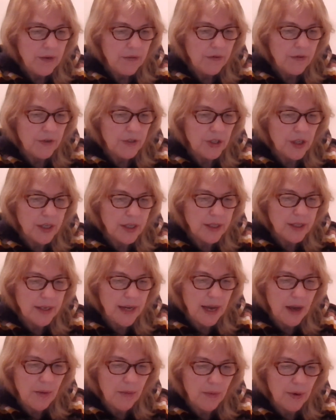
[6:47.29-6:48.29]
For just
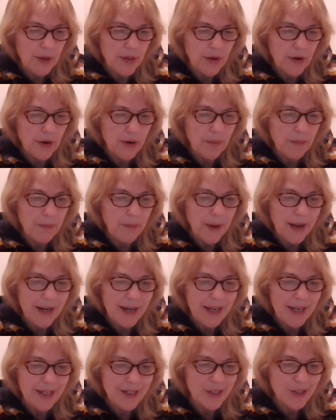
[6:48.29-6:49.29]
now, brother,
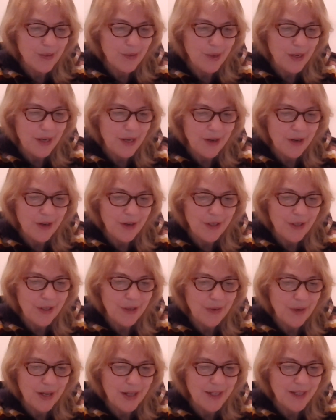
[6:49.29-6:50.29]
money is sweeter
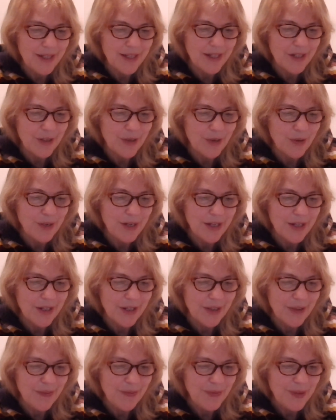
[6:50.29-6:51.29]
to us than
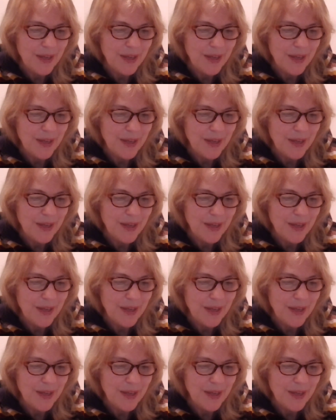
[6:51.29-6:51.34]
treacle.